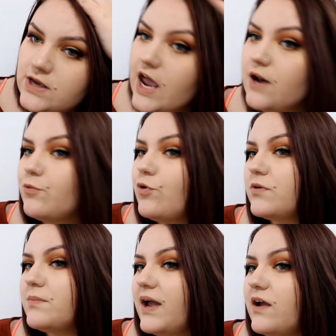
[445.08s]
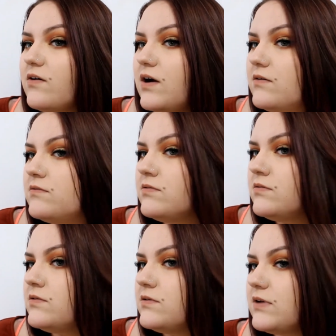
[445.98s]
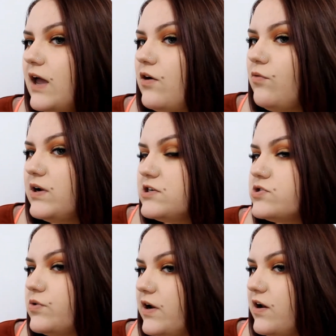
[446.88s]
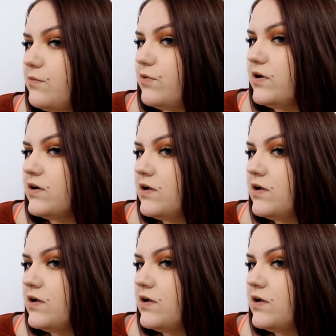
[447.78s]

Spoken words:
And I'm growing my hair out. I don't want it short anymore,